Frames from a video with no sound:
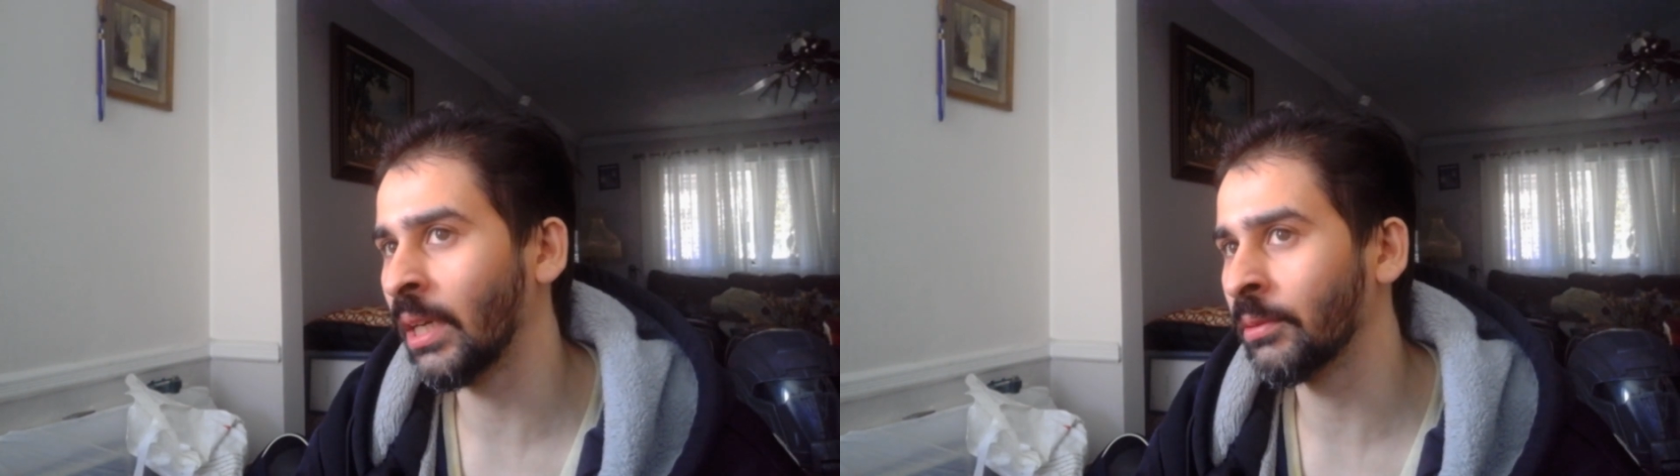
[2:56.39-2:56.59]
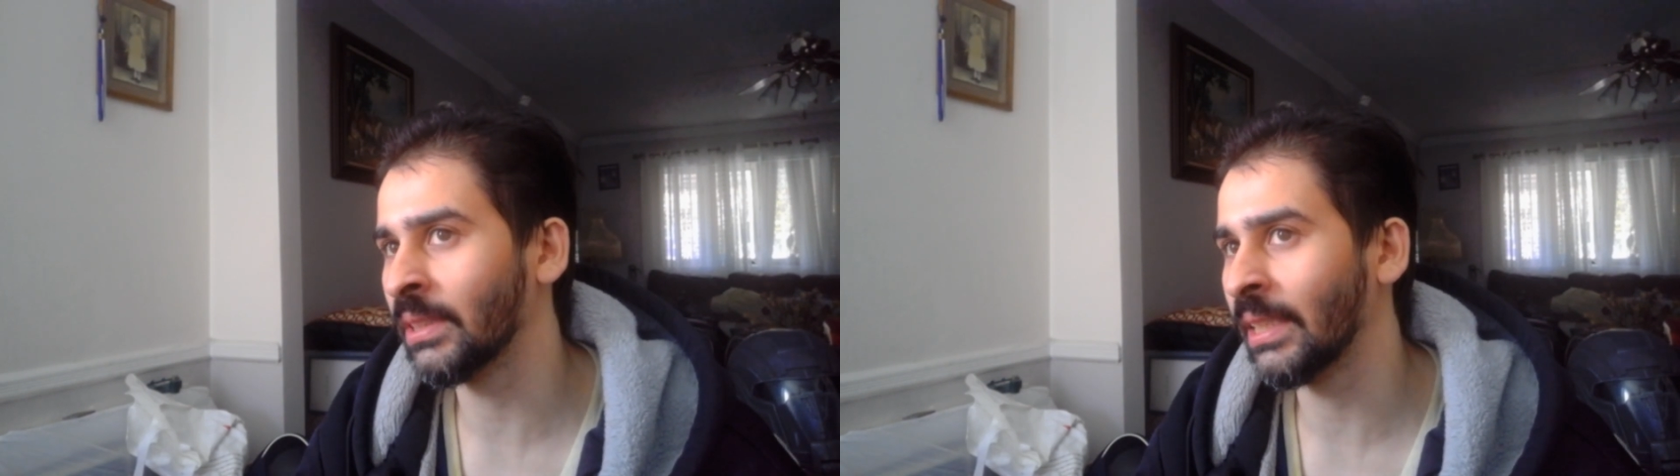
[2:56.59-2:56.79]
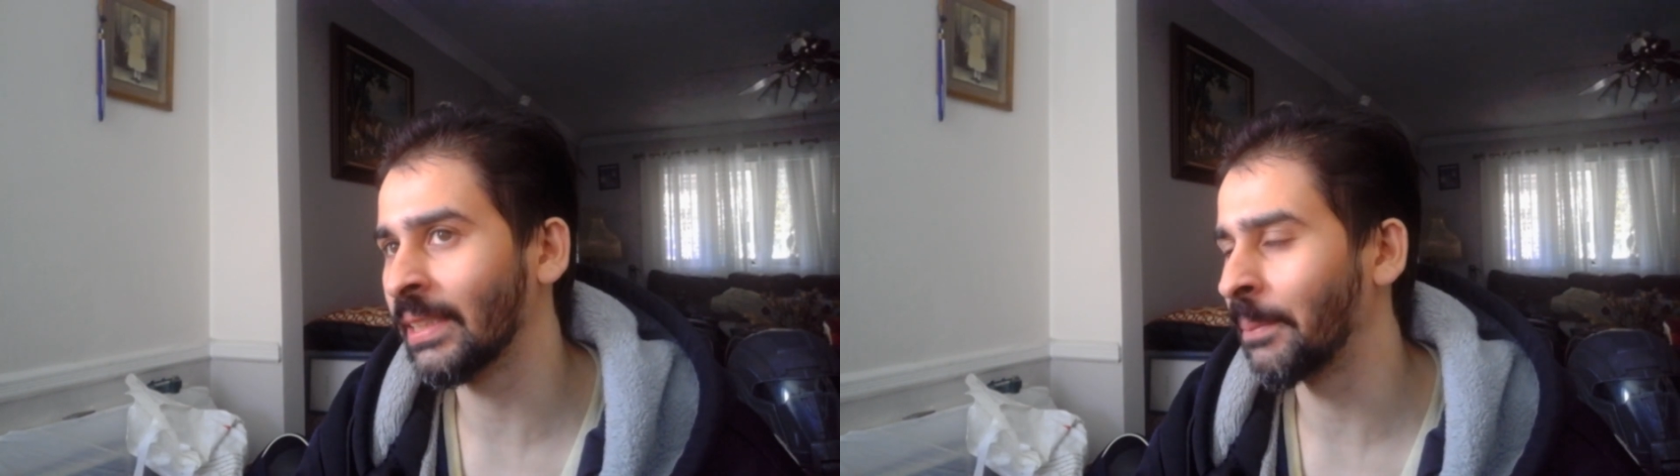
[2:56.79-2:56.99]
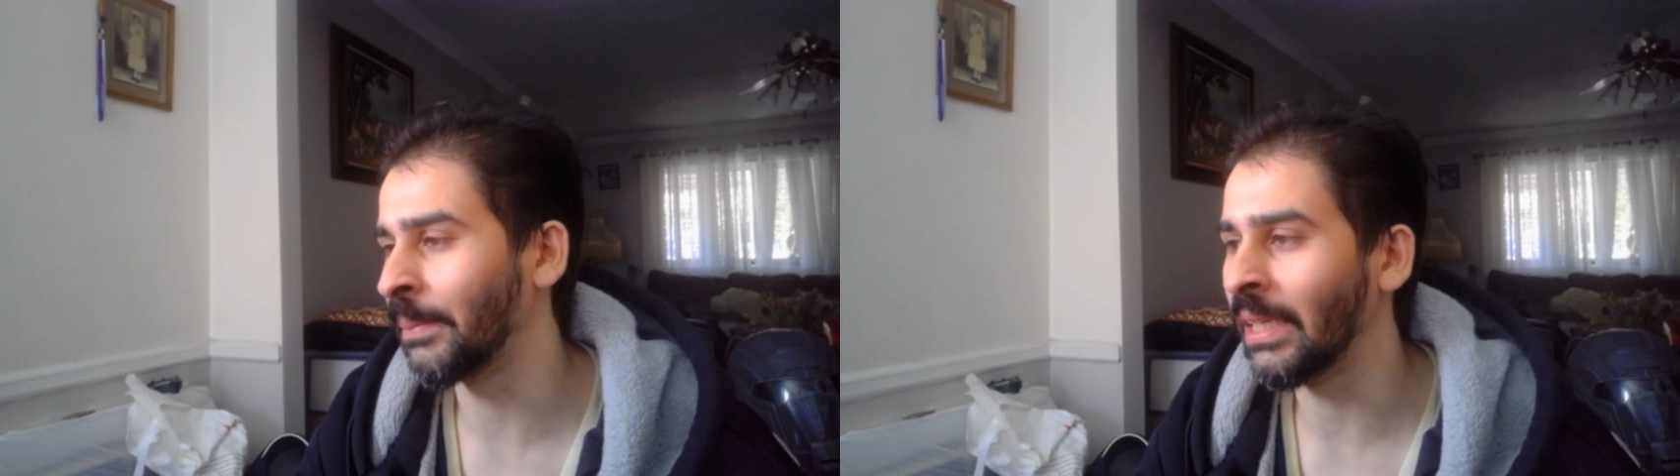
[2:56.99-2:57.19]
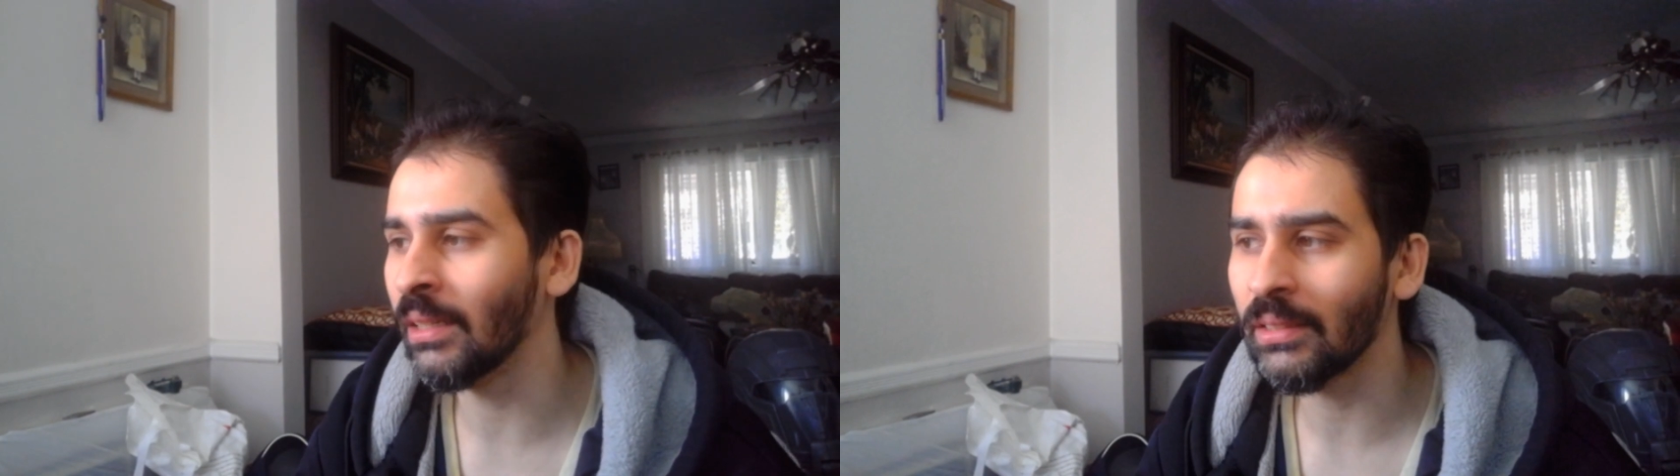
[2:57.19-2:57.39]
I would say, is that
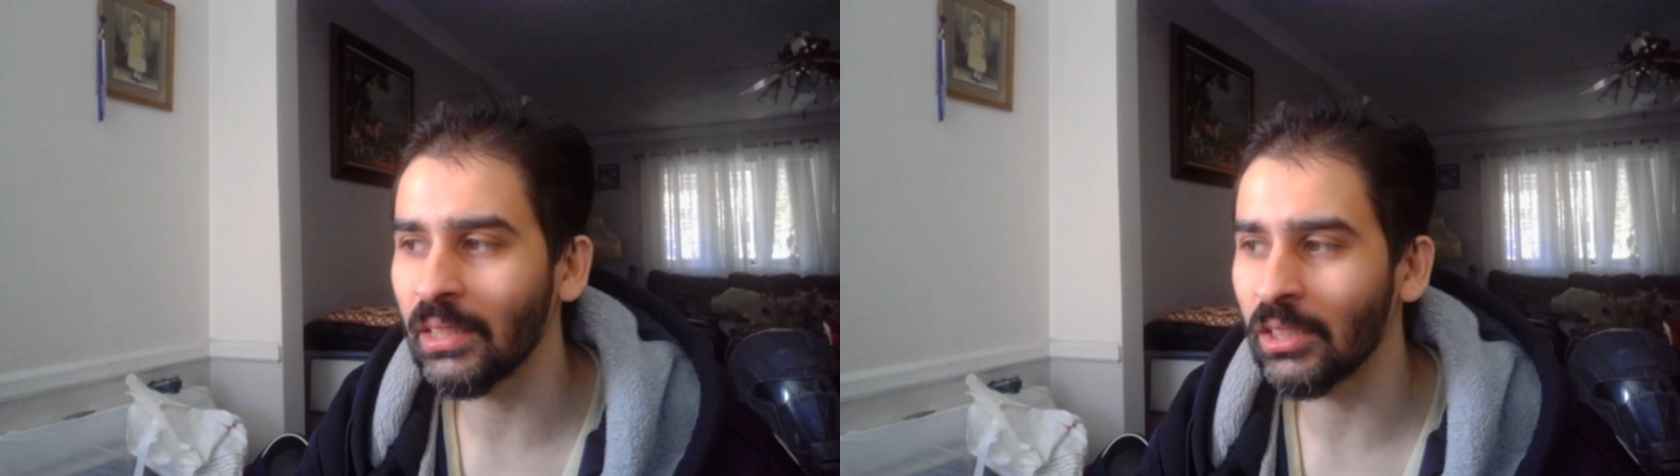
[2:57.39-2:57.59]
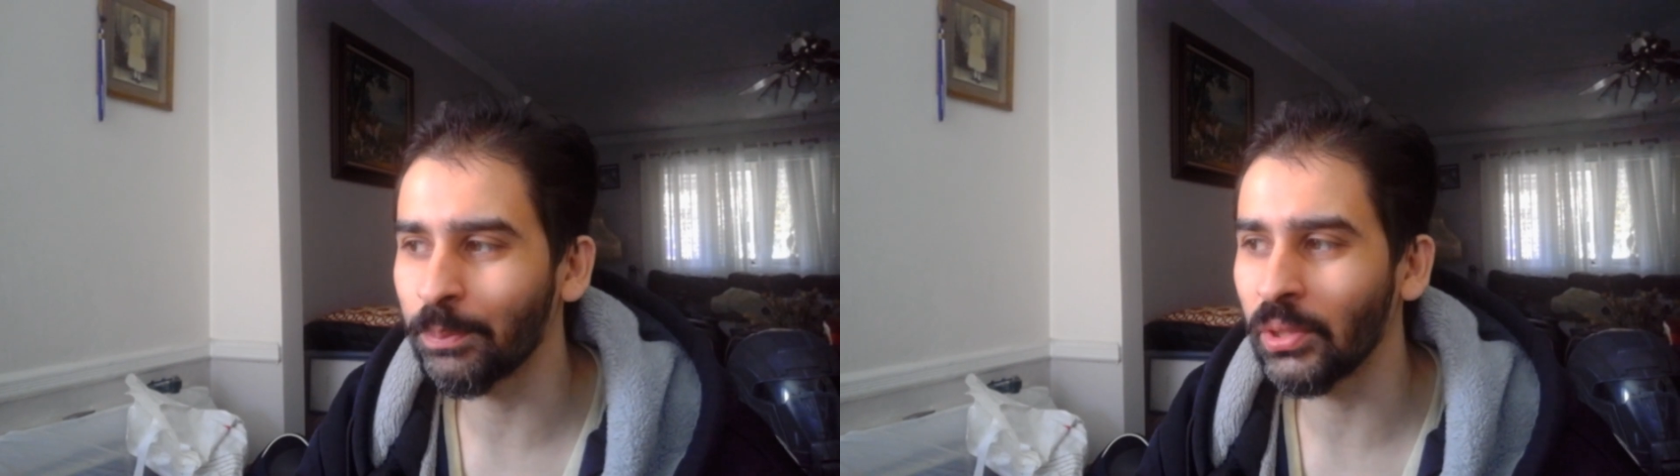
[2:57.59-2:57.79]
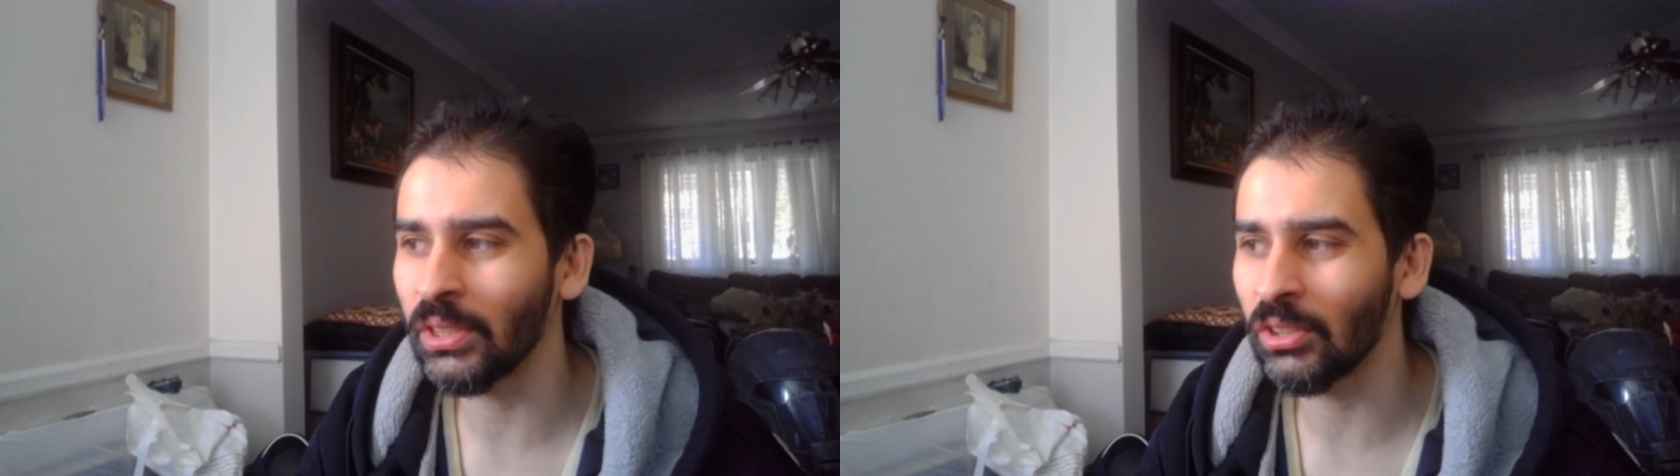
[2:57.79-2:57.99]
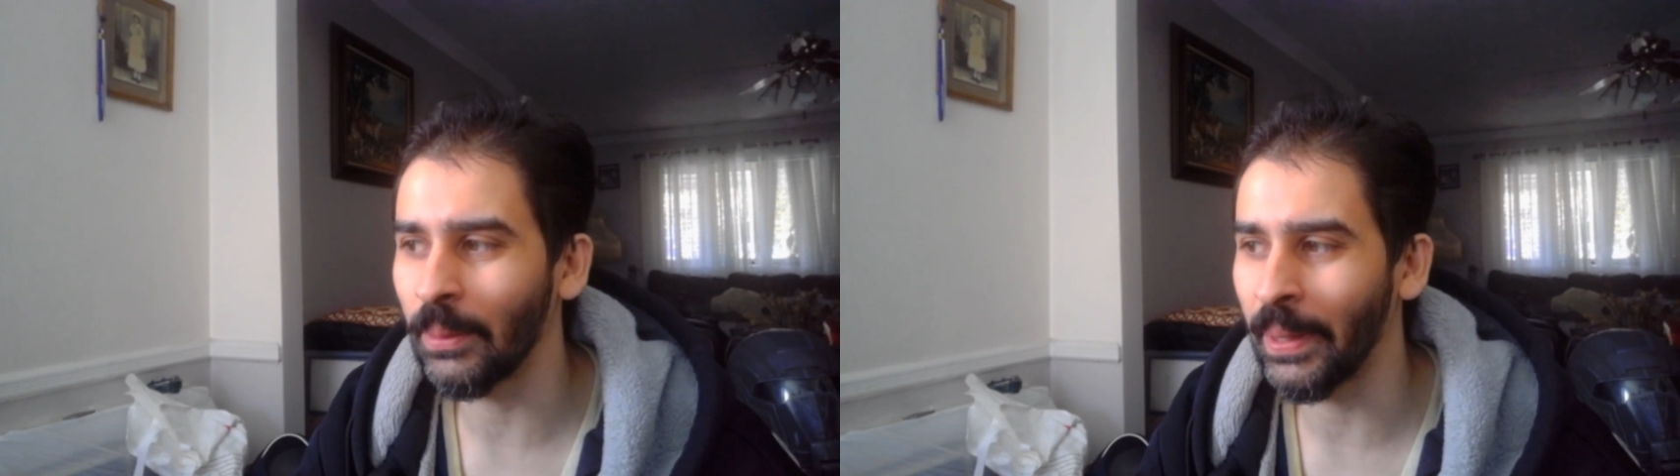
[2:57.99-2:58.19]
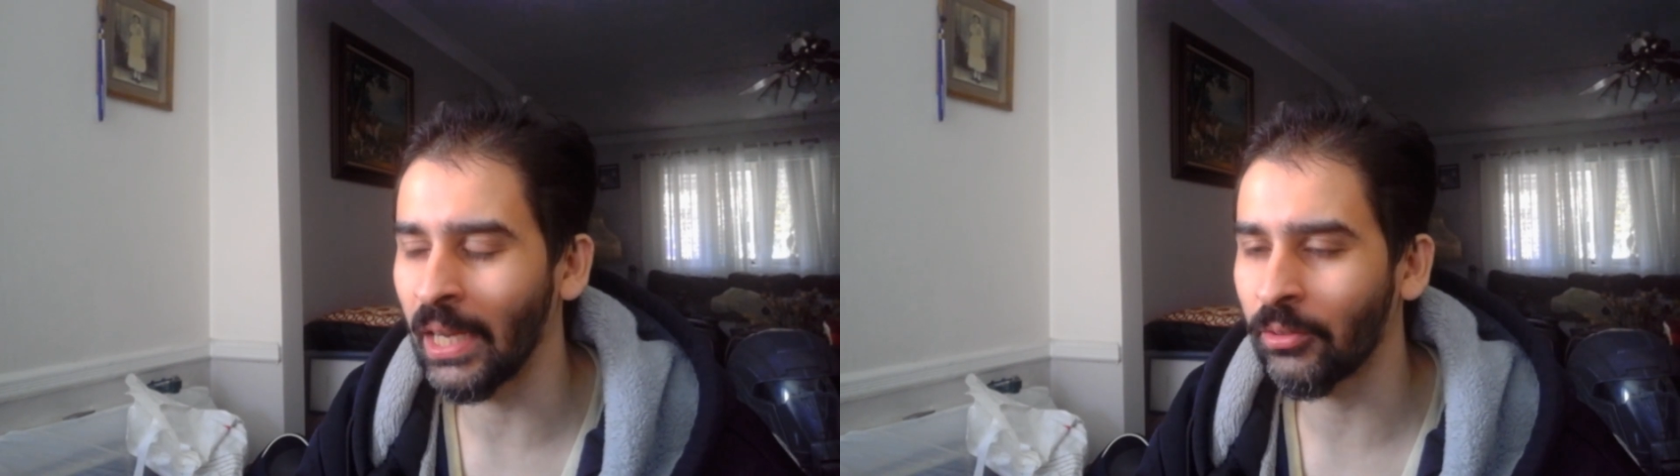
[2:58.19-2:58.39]
Mia is put into
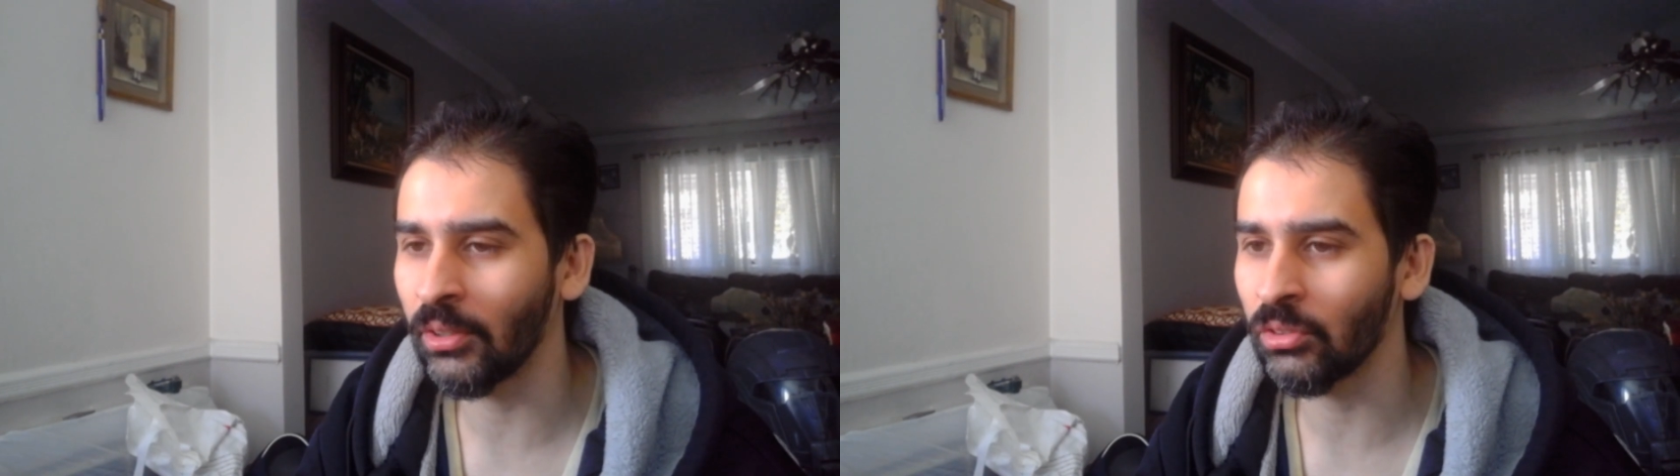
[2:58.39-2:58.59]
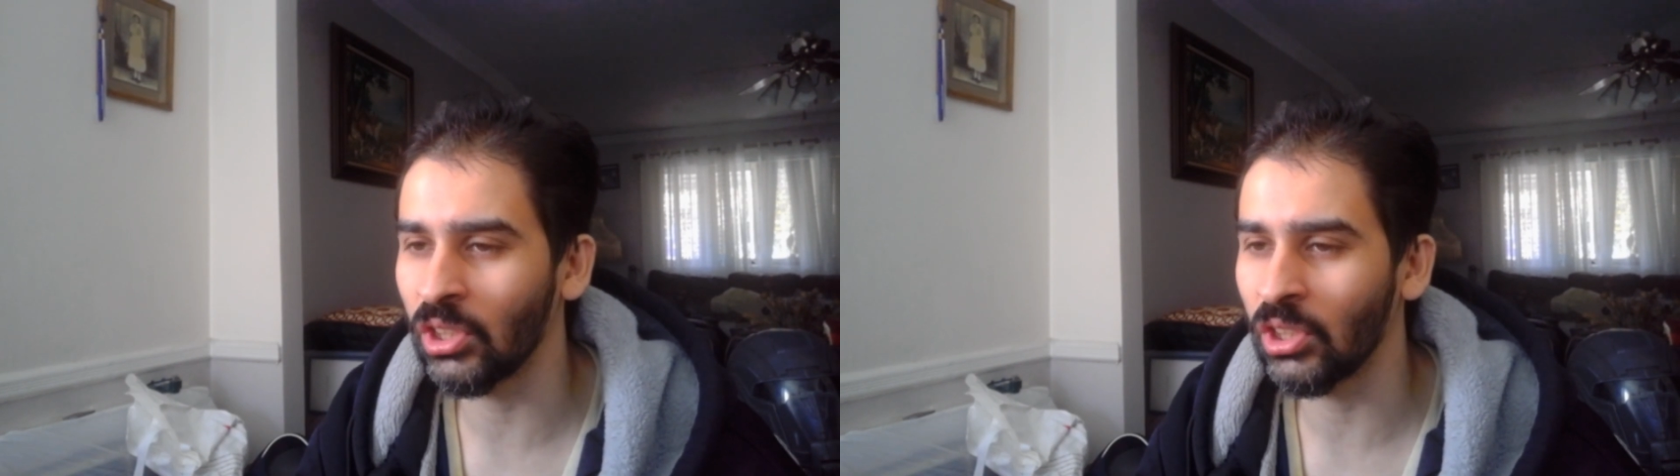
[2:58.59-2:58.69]
the background.